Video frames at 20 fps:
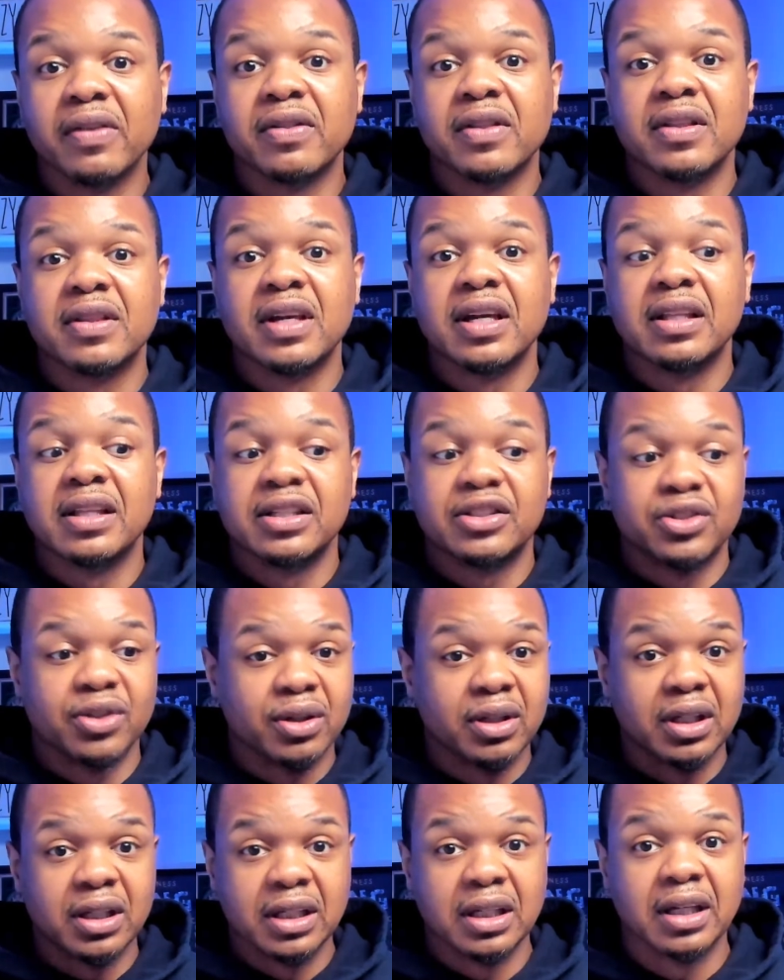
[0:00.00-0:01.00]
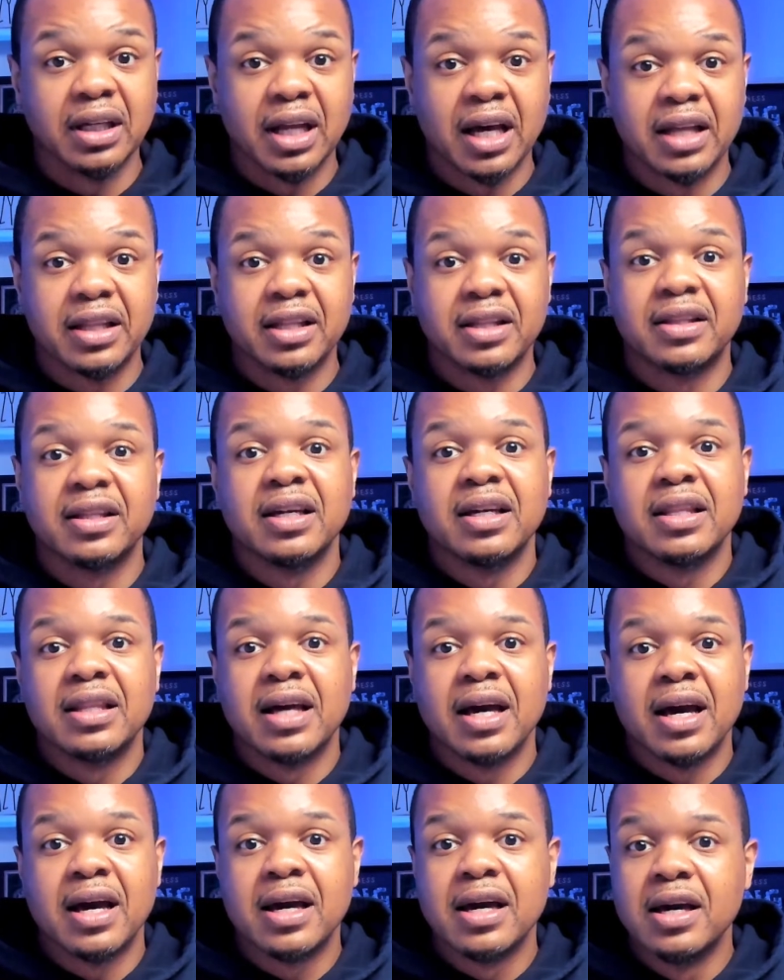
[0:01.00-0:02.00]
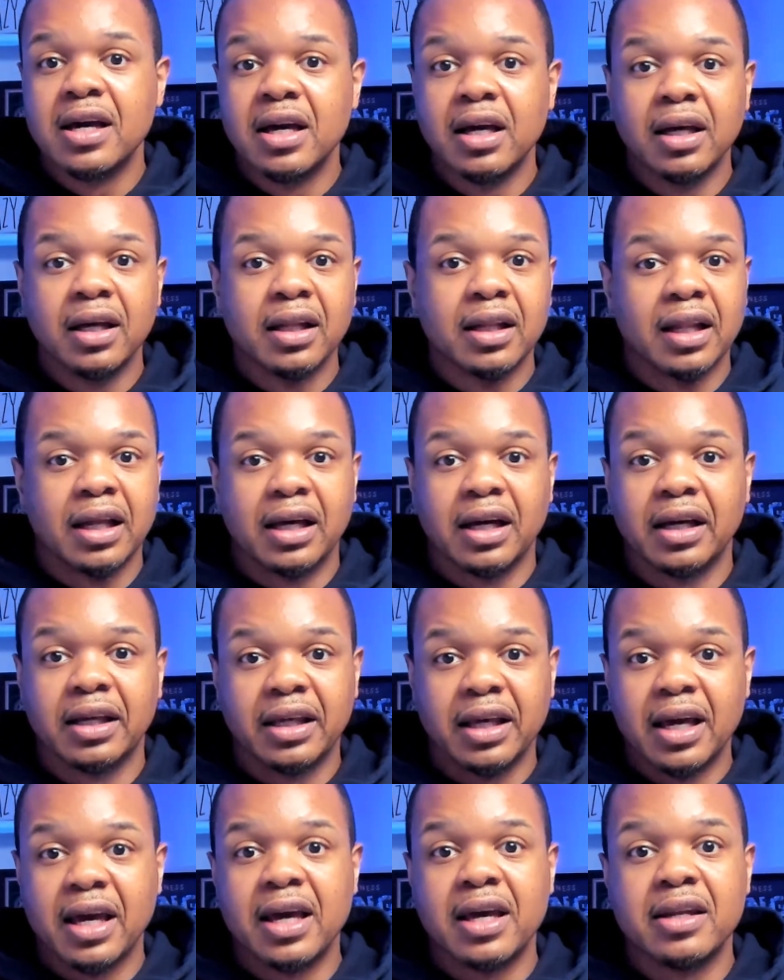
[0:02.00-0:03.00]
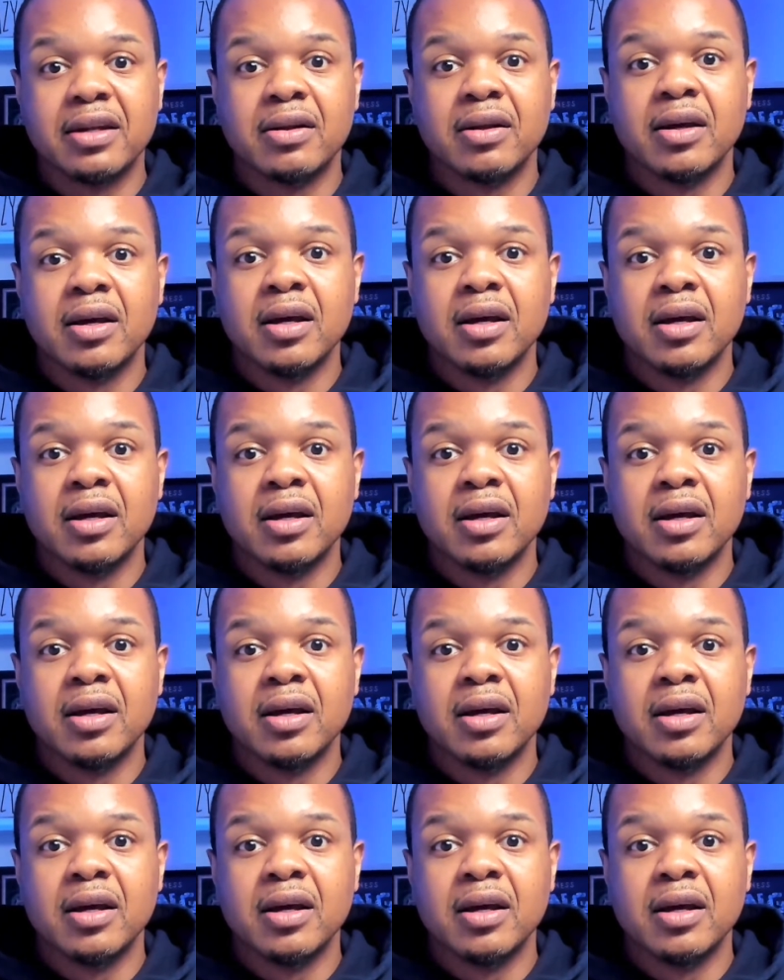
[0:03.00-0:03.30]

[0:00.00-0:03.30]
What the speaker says: the thing that you're good at, the thing that, like, again,